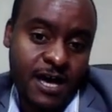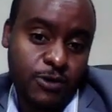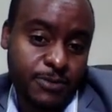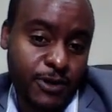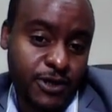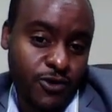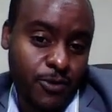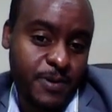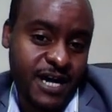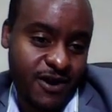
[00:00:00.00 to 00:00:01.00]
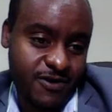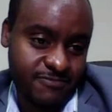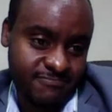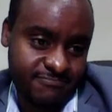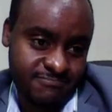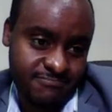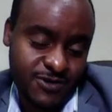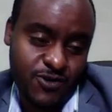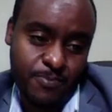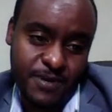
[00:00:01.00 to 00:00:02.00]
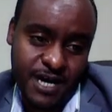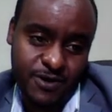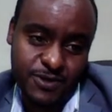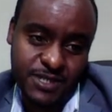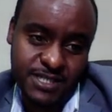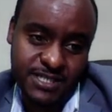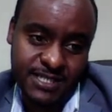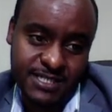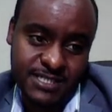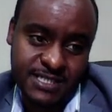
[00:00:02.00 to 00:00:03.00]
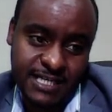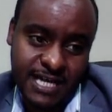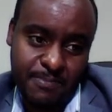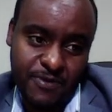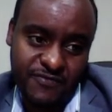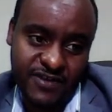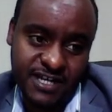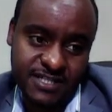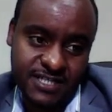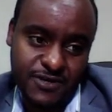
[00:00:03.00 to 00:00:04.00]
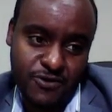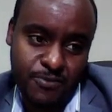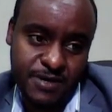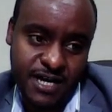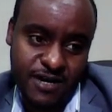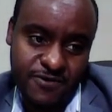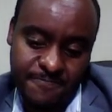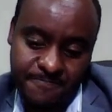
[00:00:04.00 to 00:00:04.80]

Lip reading: What about drop down? Drop down. You see this type of things, drop down.